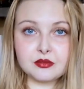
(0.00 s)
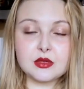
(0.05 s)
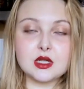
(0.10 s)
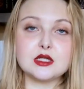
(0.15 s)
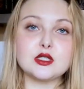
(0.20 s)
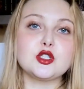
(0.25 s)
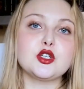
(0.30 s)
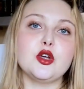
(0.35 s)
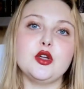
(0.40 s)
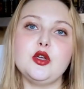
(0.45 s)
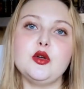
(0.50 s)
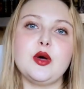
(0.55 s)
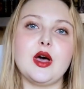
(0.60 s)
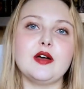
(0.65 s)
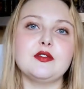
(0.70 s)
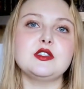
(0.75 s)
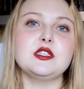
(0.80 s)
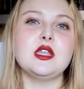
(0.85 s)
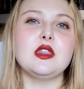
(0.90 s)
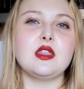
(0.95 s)
So you
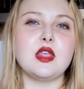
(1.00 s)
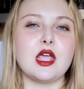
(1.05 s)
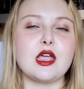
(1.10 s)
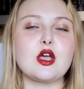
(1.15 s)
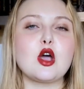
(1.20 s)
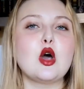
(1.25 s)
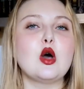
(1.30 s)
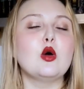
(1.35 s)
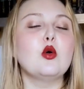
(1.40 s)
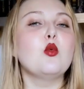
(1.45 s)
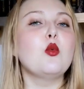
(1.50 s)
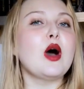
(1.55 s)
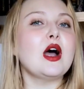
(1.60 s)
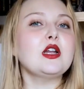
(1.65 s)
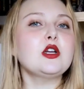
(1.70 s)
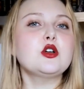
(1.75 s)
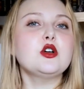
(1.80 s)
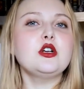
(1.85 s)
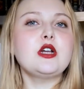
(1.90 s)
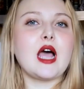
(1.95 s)
have to think,
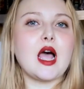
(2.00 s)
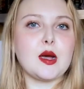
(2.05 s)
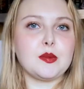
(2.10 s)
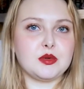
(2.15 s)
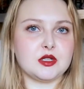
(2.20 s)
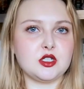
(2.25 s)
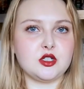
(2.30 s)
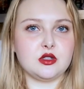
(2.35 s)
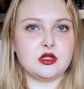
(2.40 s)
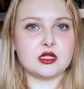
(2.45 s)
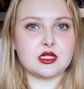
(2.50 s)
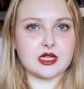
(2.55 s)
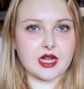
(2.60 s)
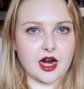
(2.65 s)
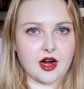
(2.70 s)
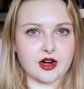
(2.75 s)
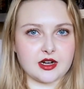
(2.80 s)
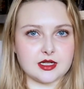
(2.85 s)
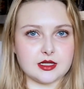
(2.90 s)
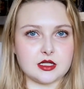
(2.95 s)
what could happen to this
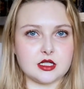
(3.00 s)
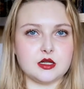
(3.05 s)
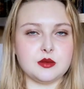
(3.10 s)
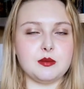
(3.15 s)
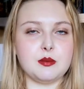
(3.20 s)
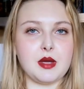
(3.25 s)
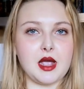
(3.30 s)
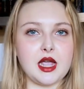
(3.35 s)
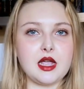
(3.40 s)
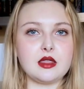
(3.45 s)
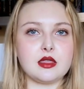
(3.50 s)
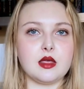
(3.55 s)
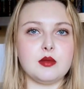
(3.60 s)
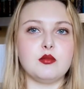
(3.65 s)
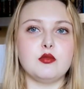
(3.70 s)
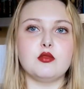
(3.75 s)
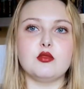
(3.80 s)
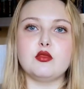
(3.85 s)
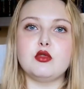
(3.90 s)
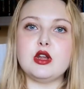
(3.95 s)
character to make
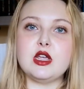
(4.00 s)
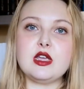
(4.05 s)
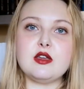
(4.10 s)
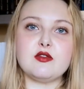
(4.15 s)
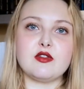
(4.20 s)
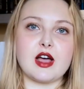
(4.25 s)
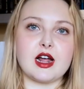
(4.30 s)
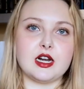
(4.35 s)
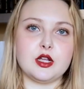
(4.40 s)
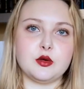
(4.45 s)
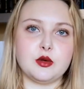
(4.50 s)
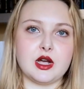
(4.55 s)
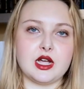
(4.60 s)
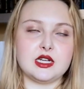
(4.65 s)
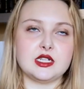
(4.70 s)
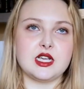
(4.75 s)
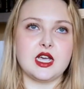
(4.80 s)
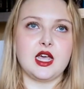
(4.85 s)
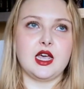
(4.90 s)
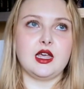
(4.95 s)
them reevaluate
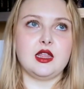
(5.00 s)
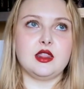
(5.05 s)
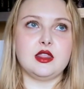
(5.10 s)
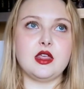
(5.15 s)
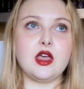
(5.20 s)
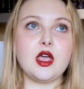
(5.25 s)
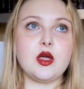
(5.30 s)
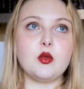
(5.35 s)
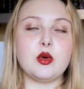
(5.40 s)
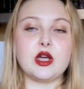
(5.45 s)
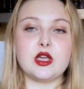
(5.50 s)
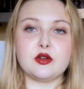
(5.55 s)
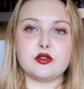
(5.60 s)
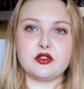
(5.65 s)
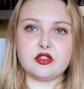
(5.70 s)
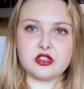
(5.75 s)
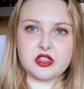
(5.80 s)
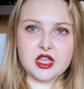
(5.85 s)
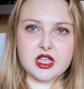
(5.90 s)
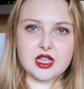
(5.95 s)
their way of
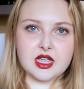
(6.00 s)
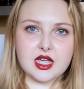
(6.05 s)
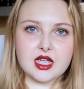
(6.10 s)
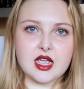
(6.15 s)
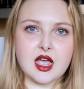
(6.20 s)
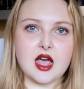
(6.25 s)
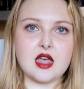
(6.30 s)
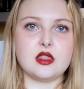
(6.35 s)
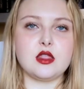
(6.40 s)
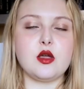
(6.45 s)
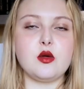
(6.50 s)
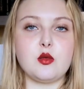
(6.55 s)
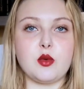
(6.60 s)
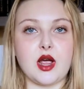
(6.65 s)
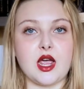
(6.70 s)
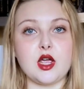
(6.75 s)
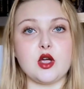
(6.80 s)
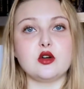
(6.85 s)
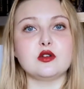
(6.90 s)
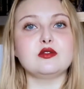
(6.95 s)
thinking and their
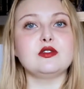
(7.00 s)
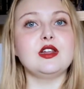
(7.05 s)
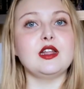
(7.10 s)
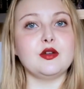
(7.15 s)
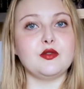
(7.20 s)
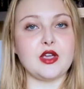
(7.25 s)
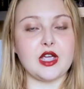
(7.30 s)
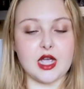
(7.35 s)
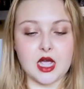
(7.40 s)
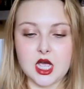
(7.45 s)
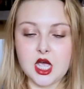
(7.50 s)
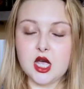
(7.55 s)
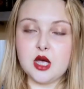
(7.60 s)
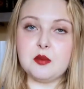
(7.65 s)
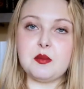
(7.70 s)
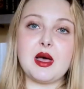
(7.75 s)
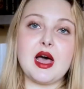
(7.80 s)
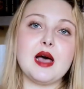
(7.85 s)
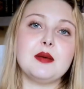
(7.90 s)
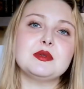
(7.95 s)
way of living?
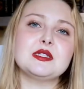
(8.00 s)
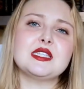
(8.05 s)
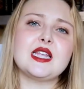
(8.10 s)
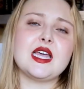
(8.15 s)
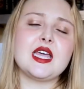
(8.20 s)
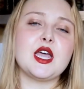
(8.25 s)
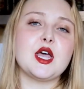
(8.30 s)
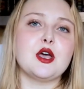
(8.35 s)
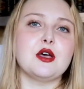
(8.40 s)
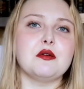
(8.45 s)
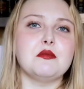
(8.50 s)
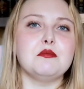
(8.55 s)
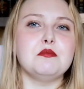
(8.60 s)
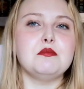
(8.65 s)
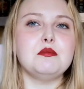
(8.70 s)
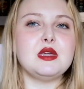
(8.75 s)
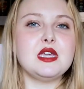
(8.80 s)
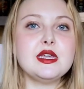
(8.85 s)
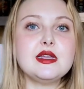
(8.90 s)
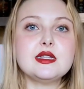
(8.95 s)
Perhaps they
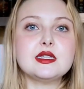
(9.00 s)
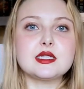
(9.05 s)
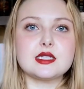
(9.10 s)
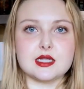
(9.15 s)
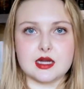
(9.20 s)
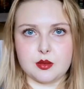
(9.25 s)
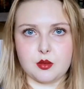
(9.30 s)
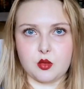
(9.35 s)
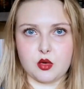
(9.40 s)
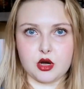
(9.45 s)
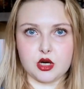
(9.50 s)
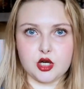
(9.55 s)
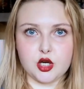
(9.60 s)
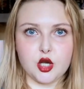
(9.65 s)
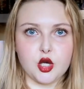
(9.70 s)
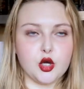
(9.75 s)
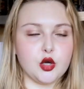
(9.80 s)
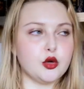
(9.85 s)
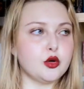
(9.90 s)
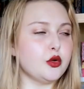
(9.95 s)
meet someone
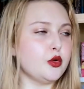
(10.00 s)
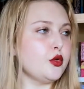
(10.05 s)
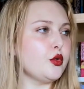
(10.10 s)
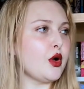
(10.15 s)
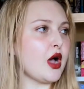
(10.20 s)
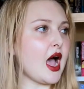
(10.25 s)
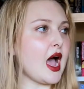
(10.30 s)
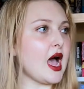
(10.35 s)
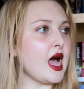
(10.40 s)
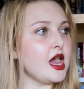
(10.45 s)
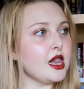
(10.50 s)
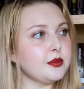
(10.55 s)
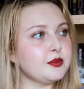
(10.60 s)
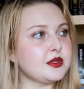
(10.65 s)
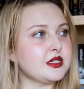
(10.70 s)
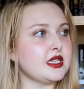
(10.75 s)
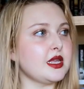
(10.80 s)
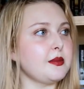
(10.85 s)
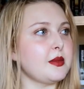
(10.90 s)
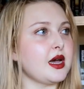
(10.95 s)
who
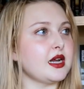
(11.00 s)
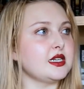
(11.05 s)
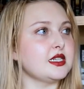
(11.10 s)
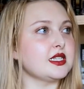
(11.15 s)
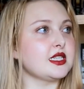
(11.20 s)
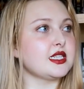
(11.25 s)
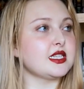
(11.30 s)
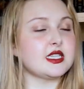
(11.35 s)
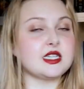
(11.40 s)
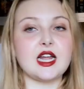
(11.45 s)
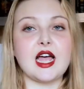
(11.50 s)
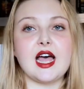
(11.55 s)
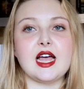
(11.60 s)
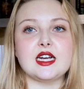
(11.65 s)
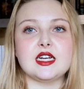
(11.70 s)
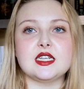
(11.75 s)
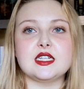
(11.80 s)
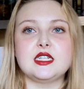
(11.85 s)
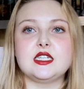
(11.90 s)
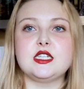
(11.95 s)
helps them
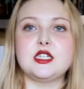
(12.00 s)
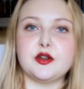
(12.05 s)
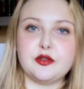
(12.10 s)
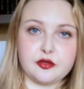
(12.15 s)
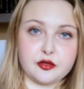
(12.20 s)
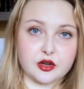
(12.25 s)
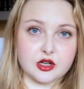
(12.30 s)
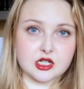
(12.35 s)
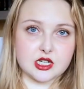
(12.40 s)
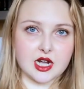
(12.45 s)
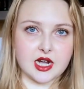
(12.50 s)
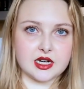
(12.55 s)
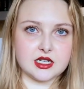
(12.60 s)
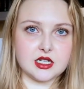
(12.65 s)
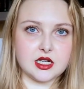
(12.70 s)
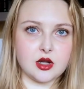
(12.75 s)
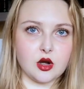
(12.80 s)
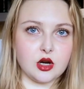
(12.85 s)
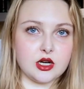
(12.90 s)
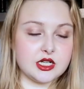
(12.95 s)
understand a different
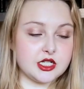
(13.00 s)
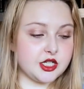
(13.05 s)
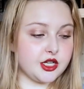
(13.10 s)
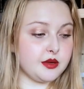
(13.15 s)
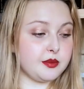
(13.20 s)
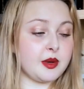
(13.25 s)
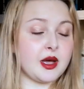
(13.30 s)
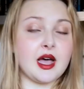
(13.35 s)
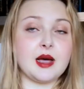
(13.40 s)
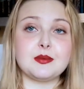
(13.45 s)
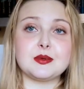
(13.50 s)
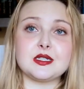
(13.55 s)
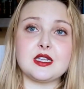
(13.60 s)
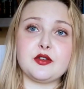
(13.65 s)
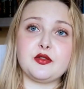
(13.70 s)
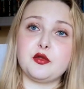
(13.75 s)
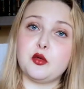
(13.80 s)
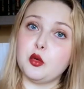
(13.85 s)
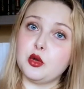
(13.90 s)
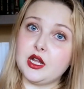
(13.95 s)
ideology. Perhaps
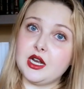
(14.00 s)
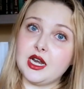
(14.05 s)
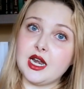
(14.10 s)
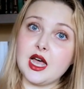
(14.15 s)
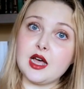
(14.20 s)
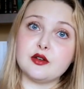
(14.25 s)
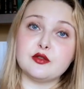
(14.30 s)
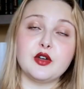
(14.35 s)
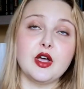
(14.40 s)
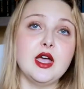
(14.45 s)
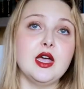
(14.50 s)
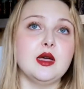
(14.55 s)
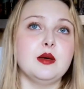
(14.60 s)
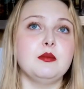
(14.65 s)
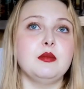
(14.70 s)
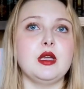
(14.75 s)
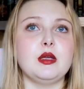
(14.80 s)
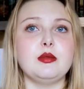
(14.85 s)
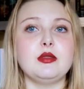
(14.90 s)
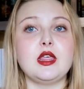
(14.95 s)
they fall in love.
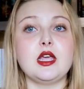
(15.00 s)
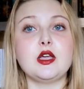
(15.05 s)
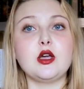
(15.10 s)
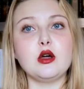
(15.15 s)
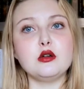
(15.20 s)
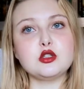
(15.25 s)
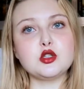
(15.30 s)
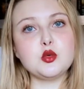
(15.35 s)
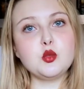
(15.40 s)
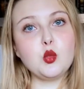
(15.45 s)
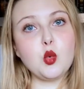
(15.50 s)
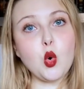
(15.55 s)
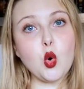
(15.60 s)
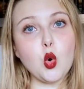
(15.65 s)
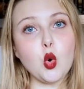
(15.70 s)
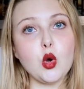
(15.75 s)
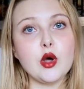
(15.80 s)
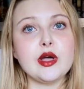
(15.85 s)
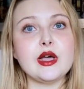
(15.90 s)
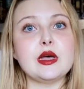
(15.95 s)
Maybe they go to
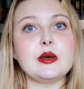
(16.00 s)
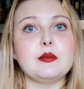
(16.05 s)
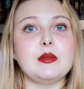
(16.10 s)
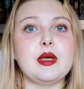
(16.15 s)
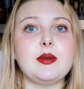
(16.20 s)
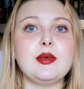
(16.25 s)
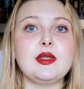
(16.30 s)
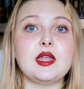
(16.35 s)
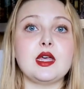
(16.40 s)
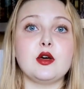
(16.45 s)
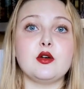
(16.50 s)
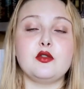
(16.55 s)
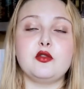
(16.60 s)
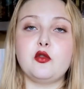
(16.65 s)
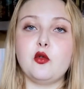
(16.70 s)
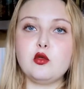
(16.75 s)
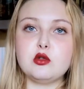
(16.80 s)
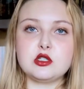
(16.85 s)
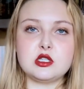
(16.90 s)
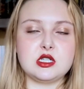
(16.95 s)
war. Maybe they are
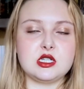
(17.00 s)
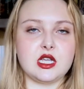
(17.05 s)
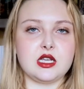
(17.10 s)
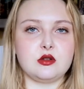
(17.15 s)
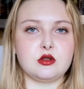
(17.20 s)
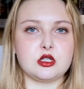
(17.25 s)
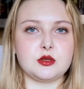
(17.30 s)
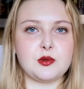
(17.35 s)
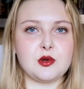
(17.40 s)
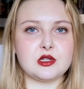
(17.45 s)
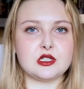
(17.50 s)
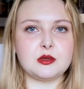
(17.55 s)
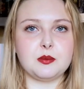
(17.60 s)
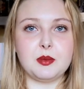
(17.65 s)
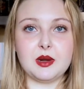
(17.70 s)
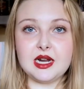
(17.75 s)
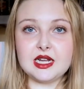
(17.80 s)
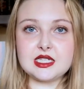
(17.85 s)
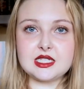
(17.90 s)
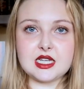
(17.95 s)
forced to take
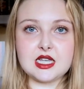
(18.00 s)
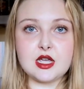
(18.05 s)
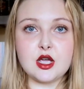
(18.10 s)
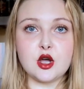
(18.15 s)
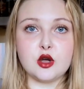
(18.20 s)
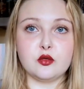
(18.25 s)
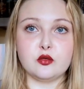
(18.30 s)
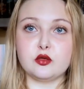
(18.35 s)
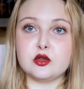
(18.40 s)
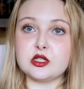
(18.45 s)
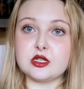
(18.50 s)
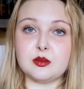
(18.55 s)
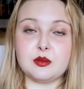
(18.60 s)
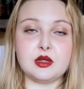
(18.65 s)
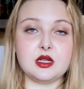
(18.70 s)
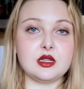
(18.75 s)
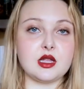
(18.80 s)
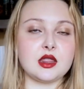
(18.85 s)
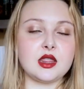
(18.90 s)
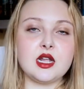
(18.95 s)
responsibility for
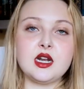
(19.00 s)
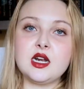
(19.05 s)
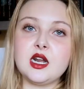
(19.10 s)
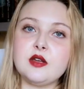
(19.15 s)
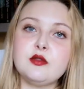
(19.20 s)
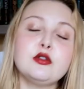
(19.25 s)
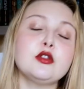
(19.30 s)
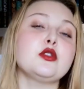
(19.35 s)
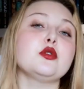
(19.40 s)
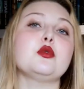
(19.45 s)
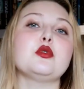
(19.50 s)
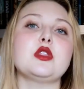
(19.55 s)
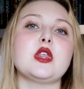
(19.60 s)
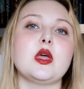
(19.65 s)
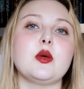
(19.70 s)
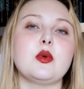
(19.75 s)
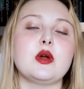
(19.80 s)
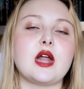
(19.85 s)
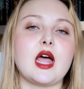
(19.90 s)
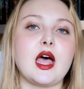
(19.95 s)
something that they never thought
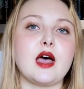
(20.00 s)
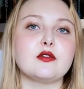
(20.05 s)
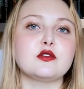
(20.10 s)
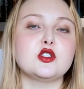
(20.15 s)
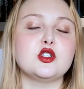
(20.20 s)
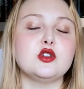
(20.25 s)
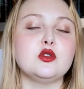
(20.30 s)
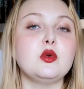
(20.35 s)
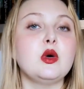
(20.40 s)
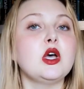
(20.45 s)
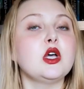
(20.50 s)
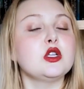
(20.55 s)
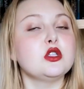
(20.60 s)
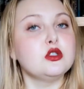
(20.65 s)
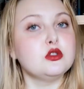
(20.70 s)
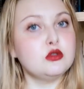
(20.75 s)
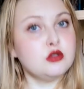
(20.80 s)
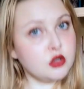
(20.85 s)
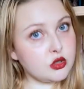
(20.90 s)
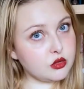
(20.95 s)
they would have to
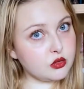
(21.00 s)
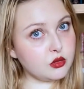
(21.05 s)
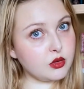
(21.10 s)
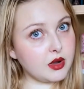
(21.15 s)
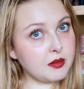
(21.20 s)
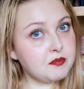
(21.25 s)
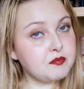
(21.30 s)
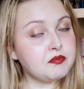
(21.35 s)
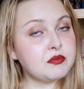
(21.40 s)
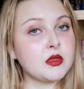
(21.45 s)
do.